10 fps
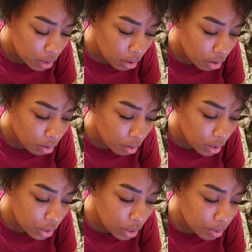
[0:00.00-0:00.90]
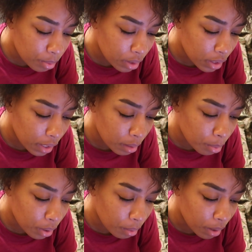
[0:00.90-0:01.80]
So it's just really at the
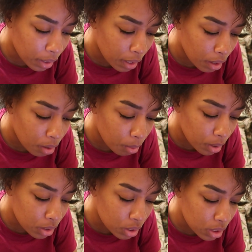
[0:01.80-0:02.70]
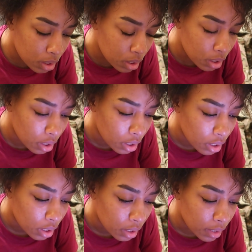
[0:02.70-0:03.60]
point right now where it's just
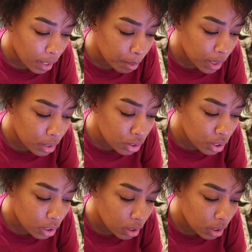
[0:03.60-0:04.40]
damaged.